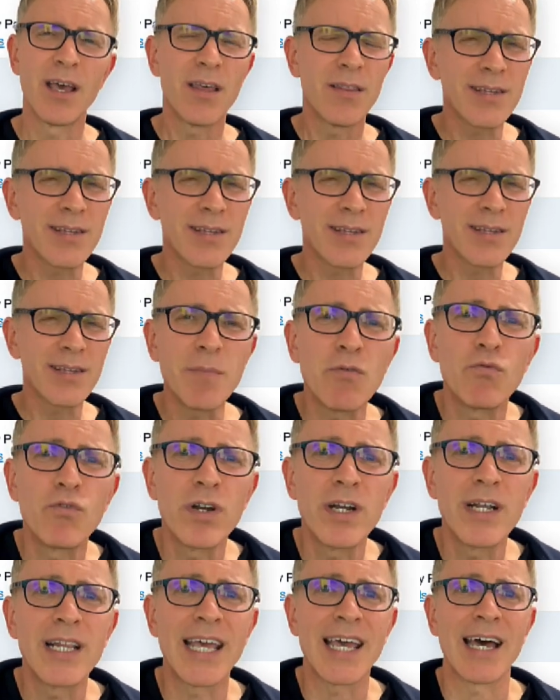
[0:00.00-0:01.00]
This can be
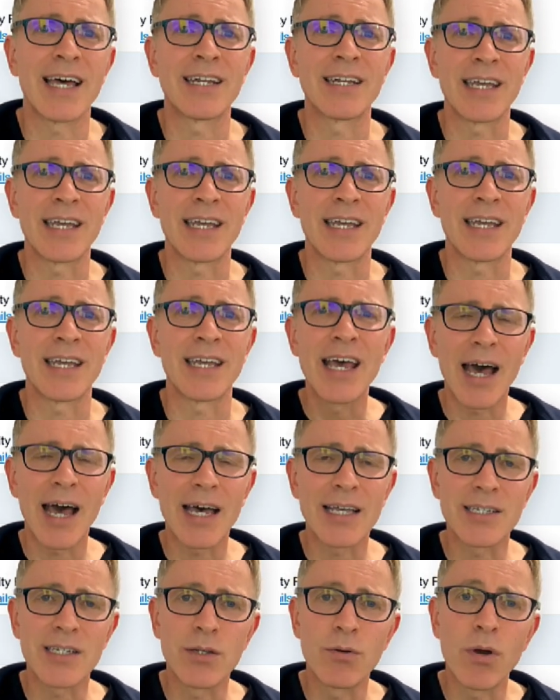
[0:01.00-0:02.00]
really handy,
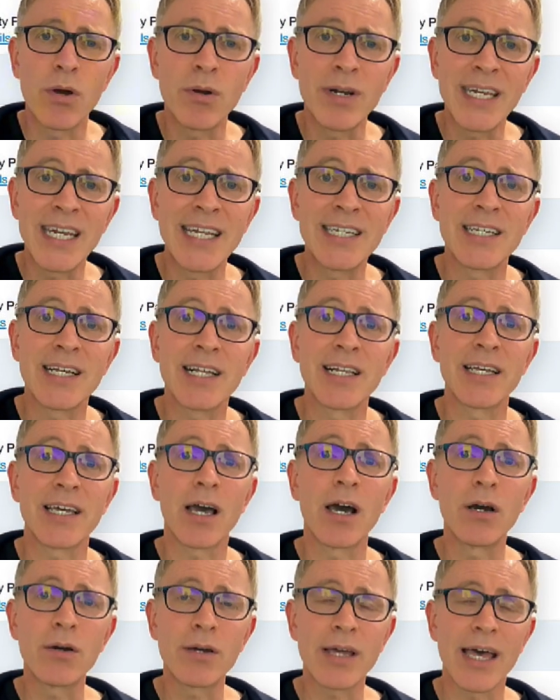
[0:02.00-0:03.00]
as you only need to click
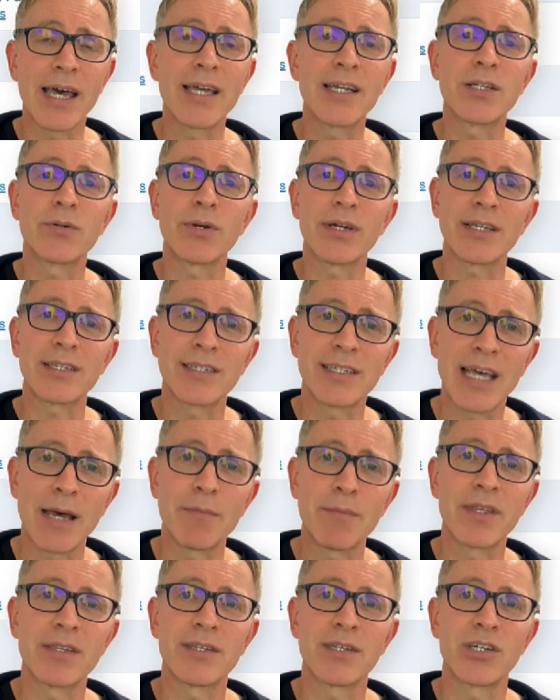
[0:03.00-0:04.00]
OK to
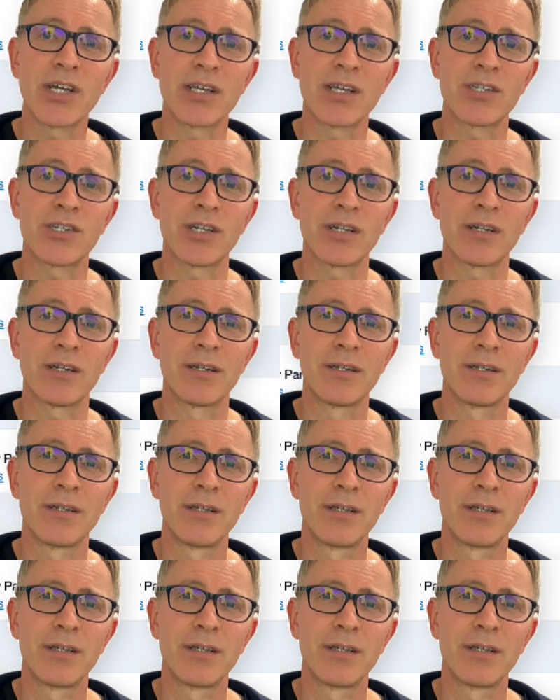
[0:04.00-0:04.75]
accept the suggestion.